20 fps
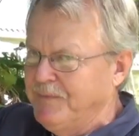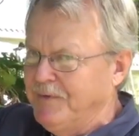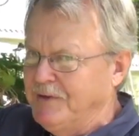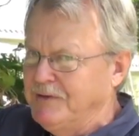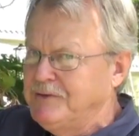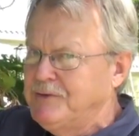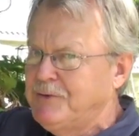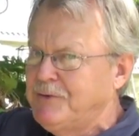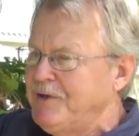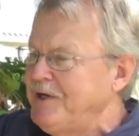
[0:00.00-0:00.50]

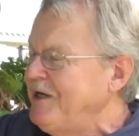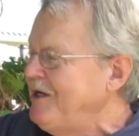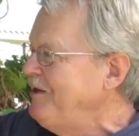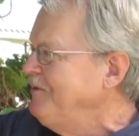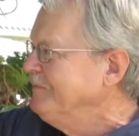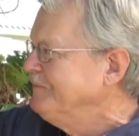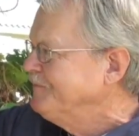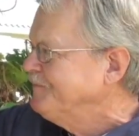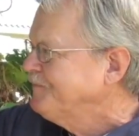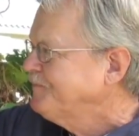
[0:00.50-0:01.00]
the
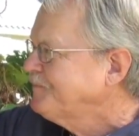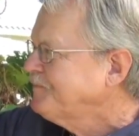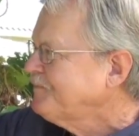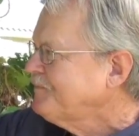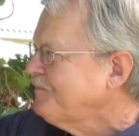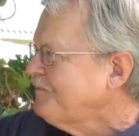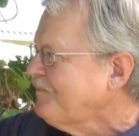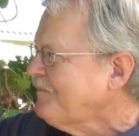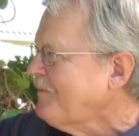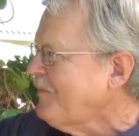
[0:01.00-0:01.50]
tree
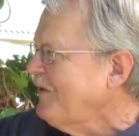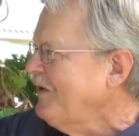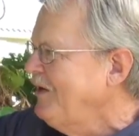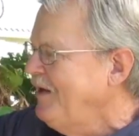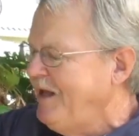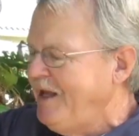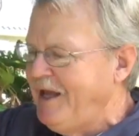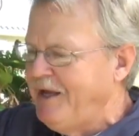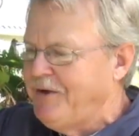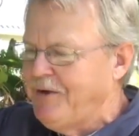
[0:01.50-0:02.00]

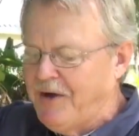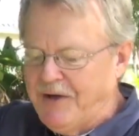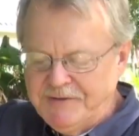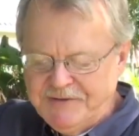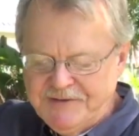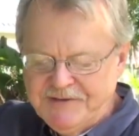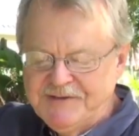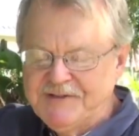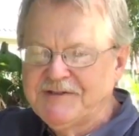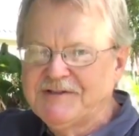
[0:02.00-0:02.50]
and
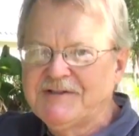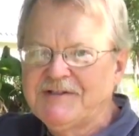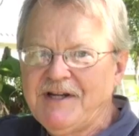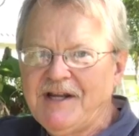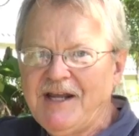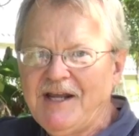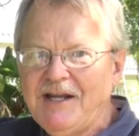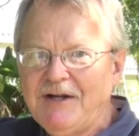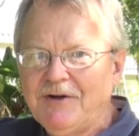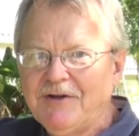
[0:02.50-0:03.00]
causes a
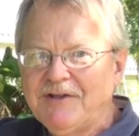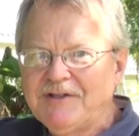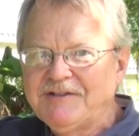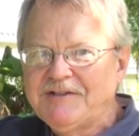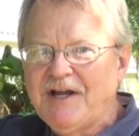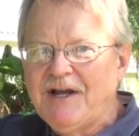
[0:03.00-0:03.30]
stain on the